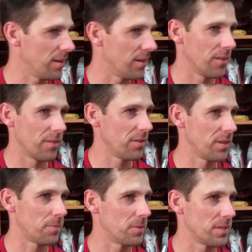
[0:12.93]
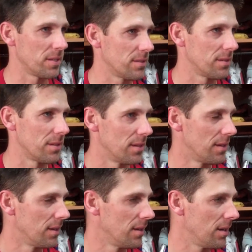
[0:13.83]
You know, every year presents
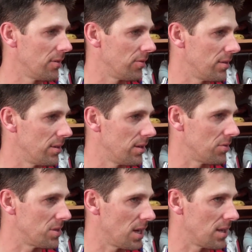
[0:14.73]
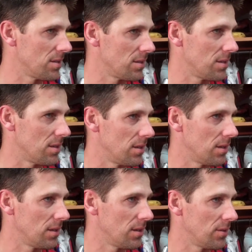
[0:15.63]
different different challenges, and
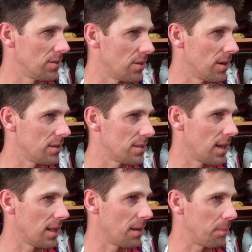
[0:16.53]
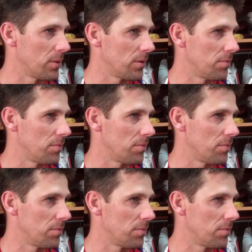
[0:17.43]
you know, you try to steadily improve.